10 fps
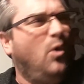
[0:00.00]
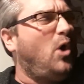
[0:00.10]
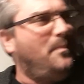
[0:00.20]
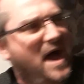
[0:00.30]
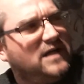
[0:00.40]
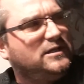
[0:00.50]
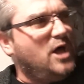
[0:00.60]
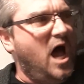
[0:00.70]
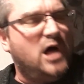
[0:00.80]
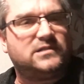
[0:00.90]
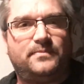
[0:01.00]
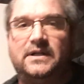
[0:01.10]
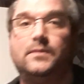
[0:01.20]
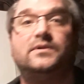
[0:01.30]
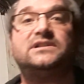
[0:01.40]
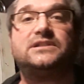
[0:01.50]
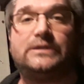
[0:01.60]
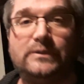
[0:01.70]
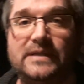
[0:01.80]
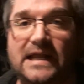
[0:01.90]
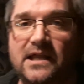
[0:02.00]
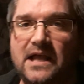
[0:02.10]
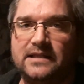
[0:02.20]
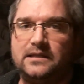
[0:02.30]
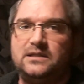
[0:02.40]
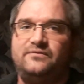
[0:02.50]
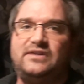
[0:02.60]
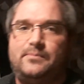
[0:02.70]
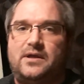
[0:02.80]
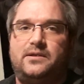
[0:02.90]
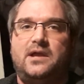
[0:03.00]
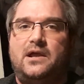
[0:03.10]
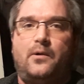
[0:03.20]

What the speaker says: go back to the house. But it was too late. The little V brother,